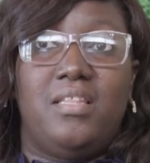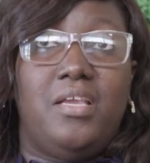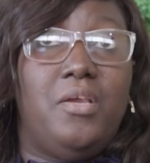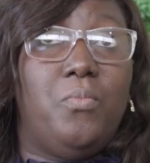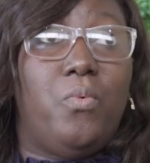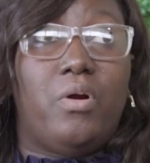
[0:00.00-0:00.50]

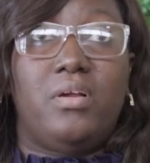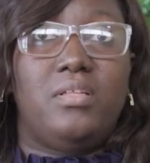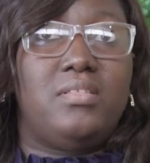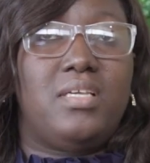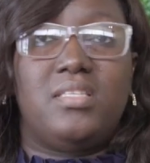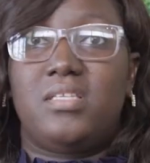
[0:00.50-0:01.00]
The
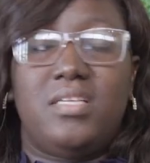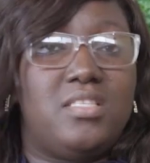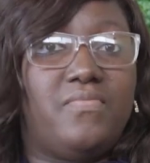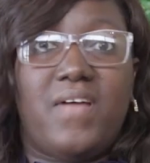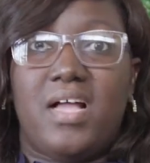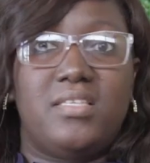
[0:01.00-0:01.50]
world,
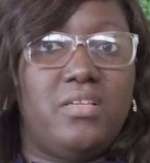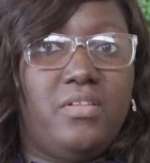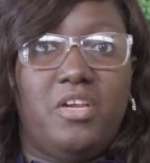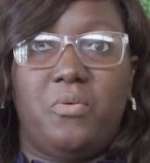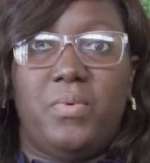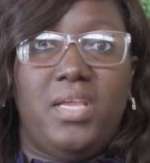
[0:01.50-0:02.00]
it's vast
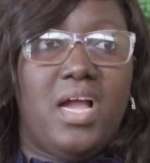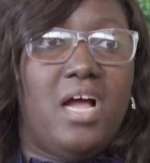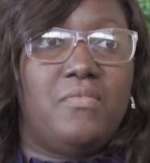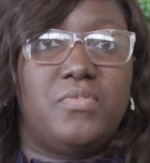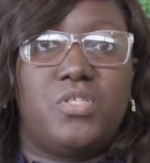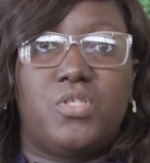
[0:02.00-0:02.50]
out there. We
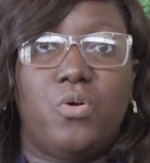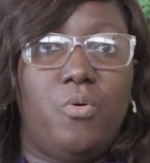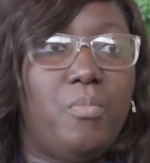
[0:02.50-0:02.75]
have so